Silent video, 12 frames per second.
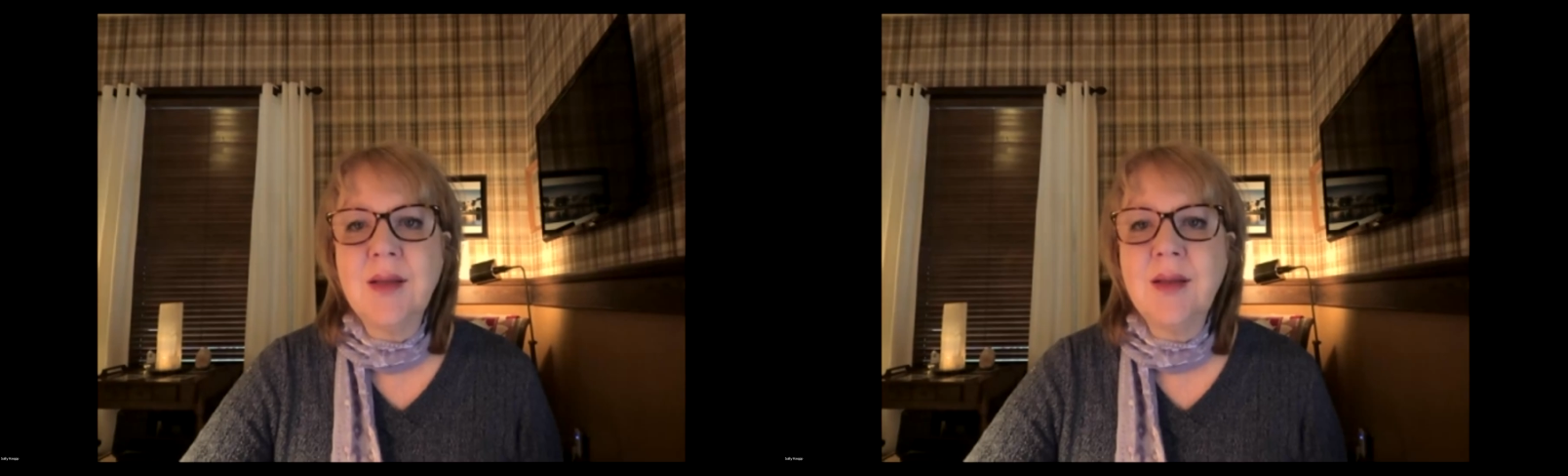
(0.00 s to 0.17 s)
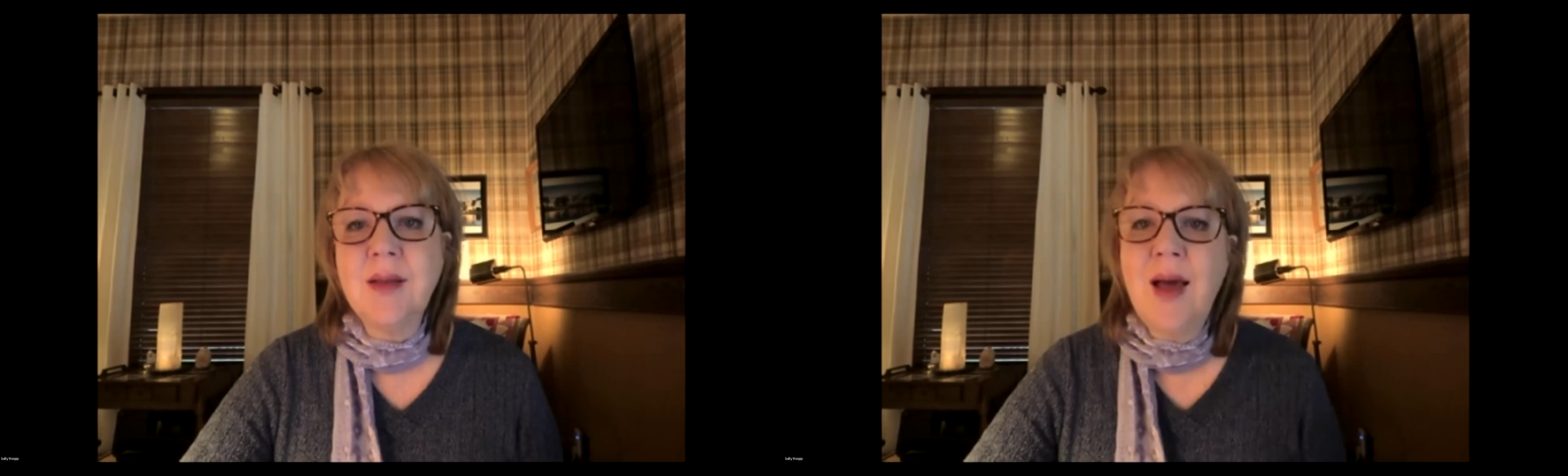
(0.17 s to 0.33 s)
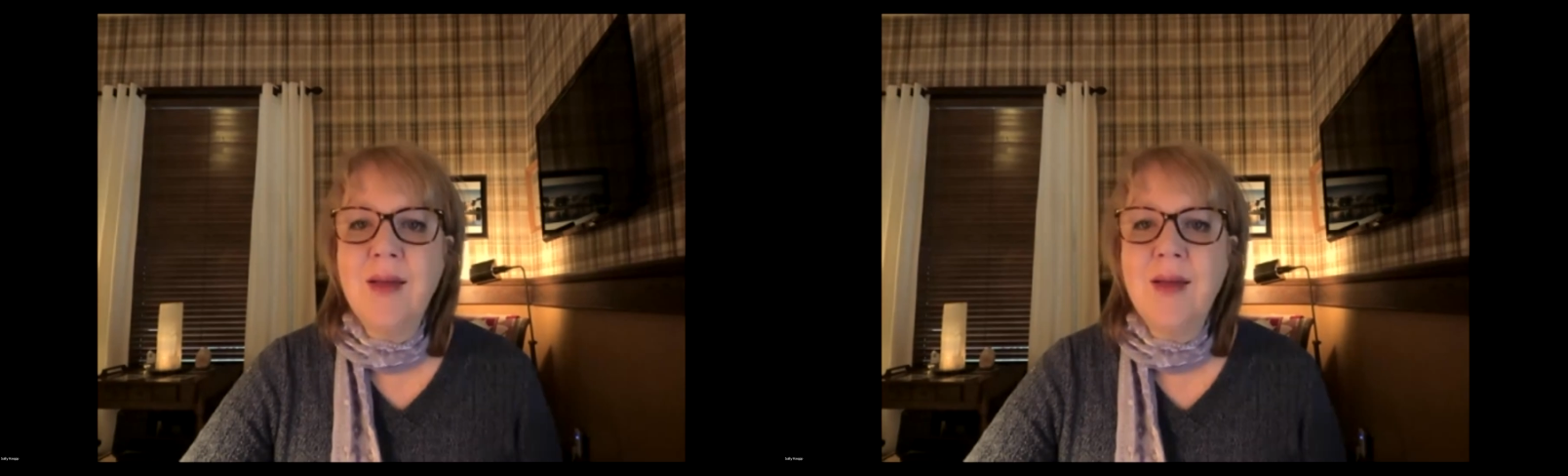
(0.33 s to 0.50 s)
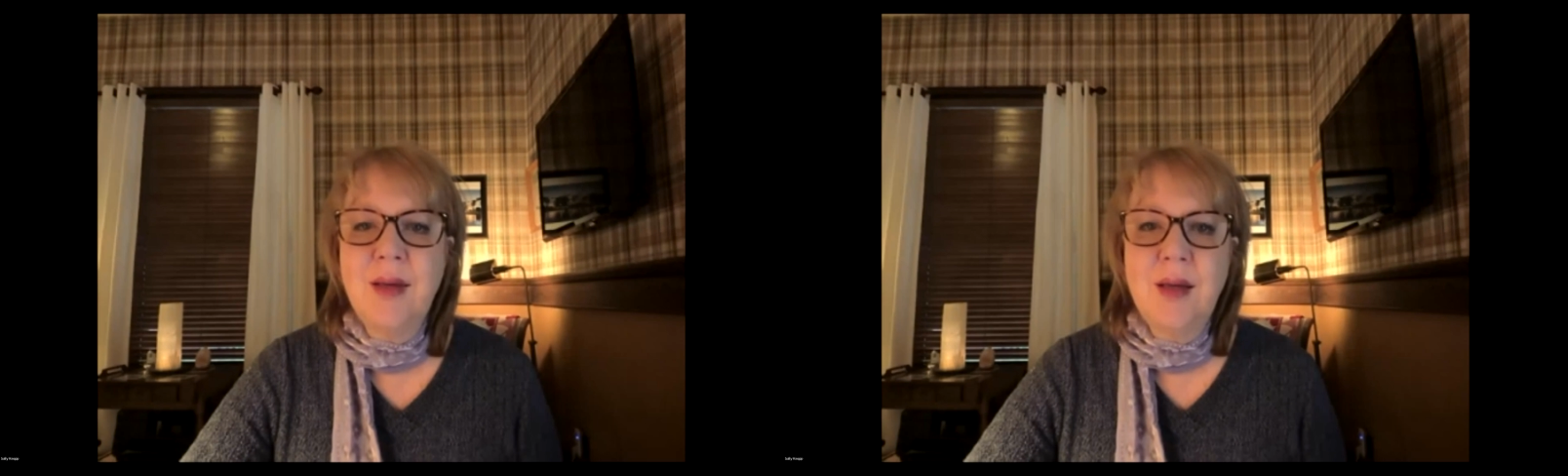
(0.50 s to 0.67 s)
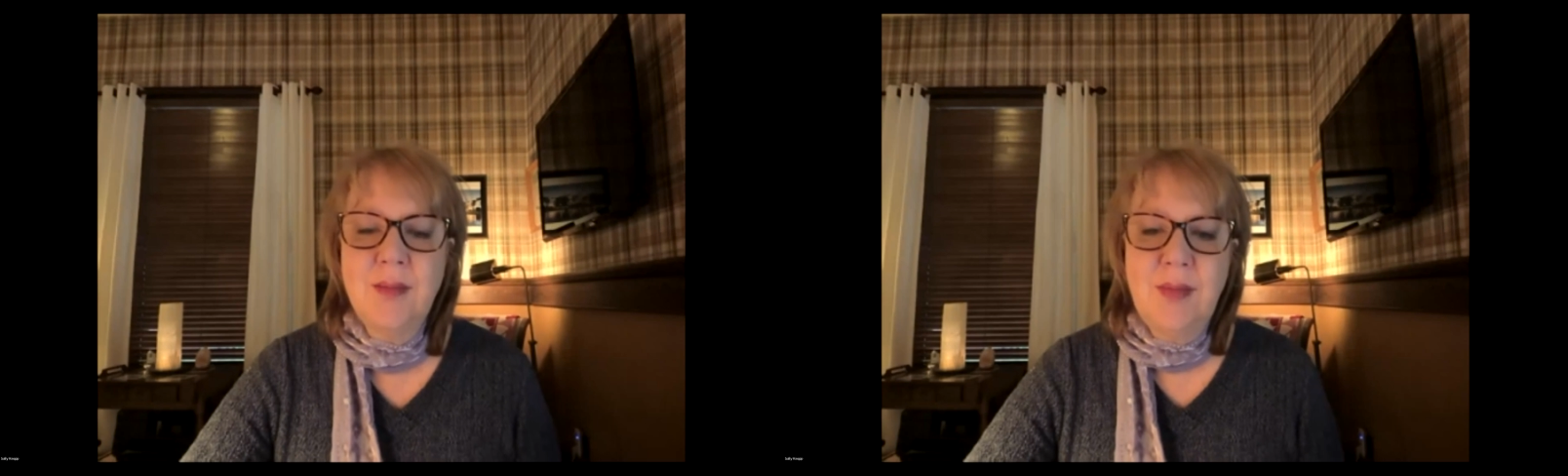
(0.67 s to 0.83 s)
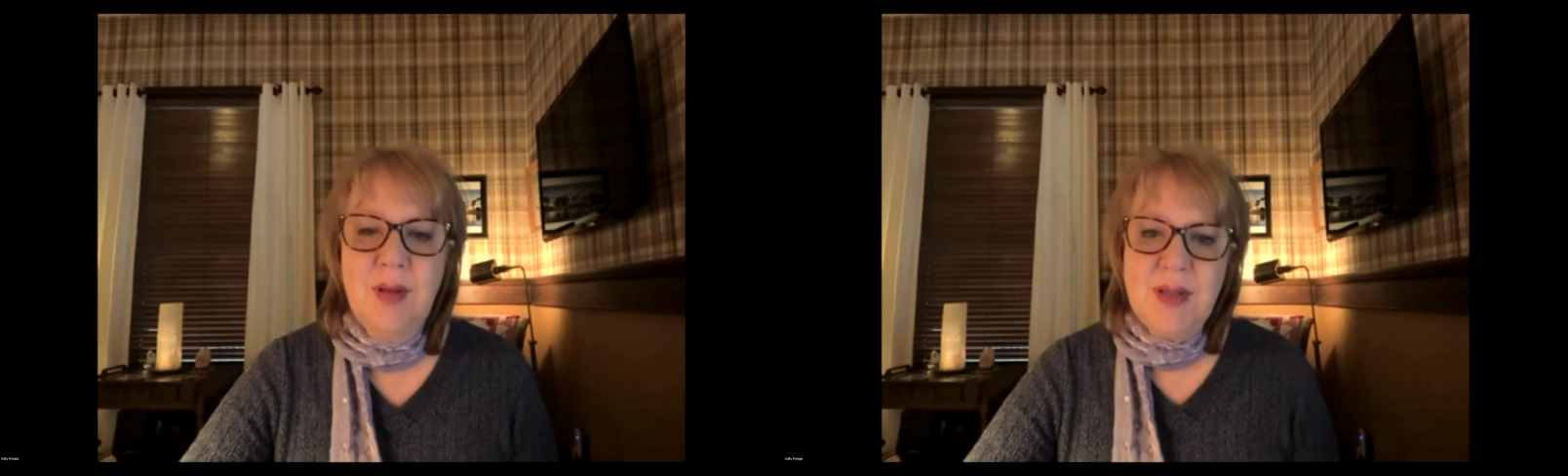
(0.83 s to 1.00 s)
a lot that
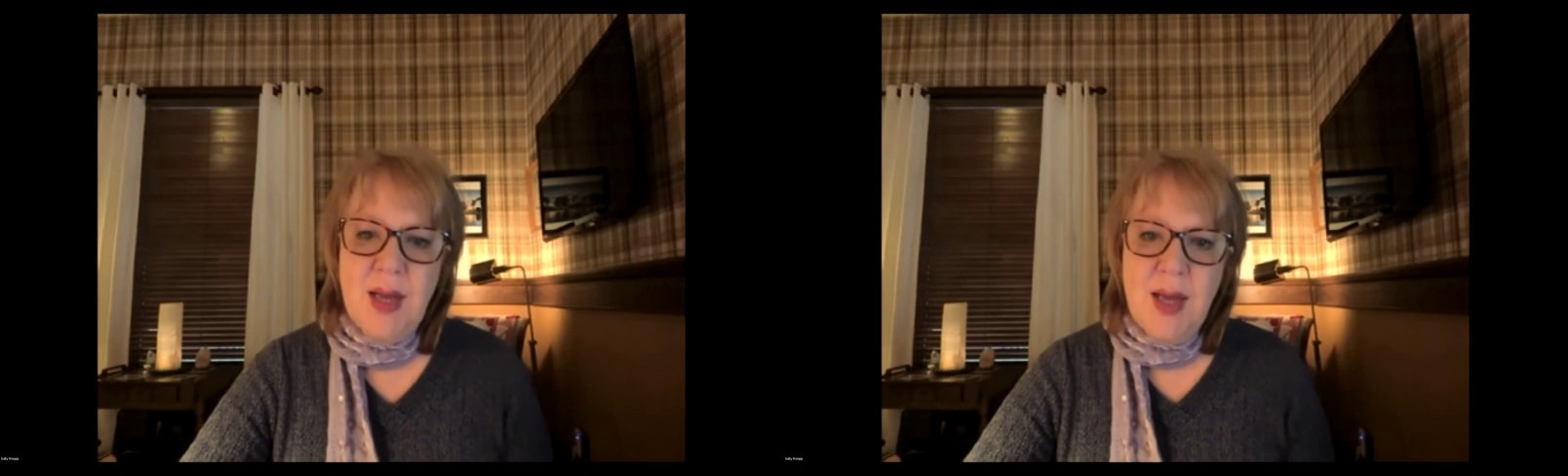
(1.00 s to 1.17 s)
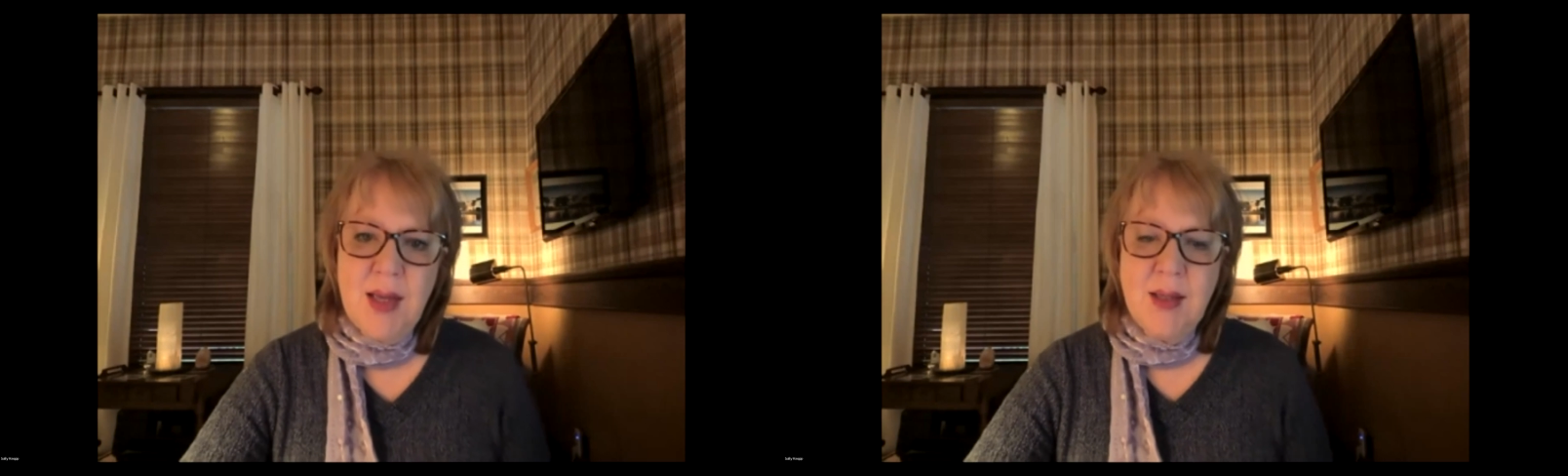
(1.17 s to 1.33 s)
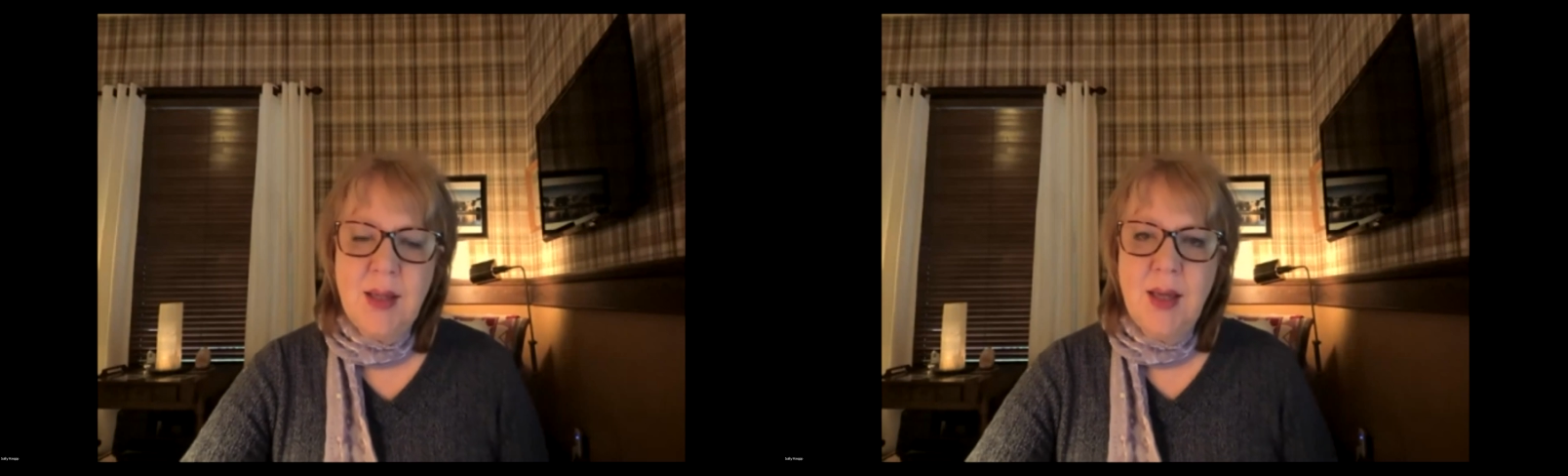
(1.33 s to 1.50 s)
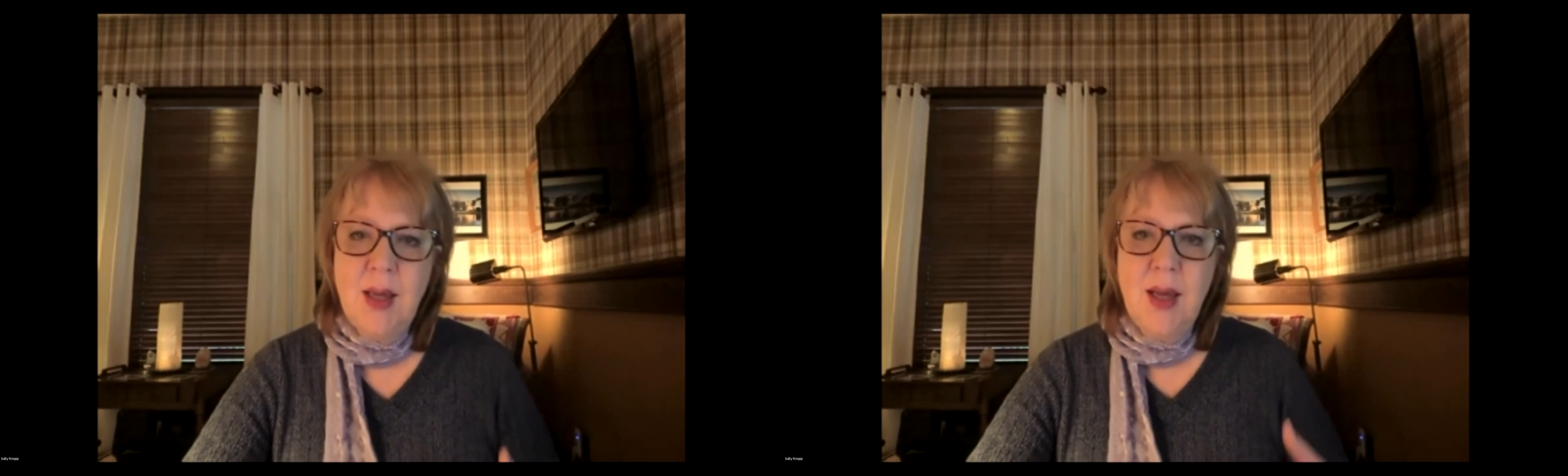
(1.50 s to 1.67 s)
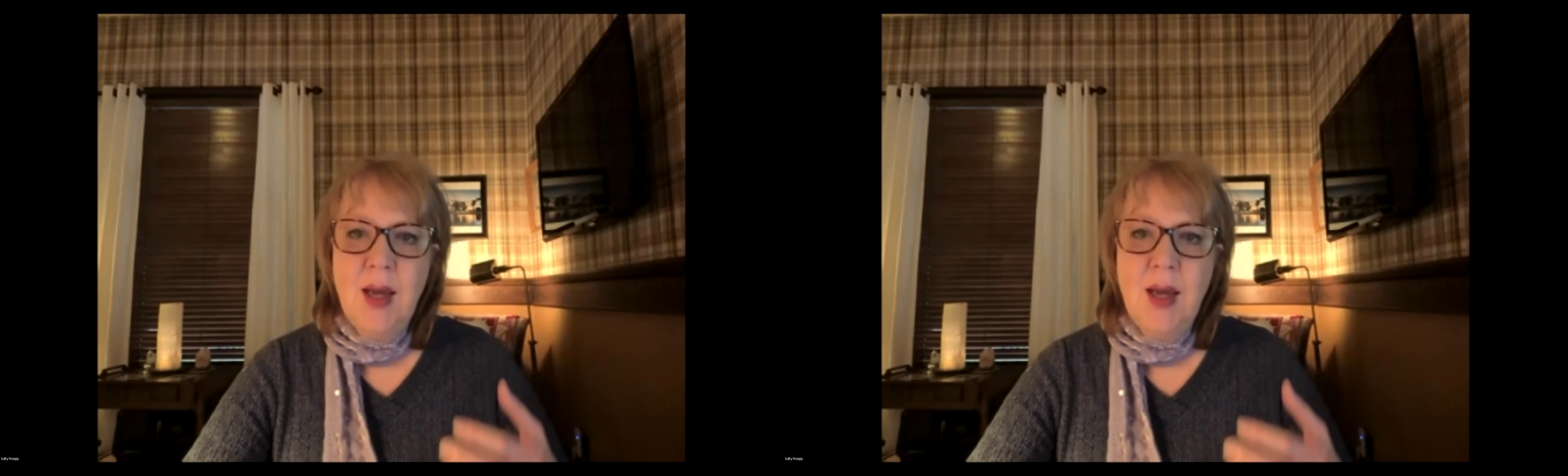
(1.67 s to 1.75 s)
can be done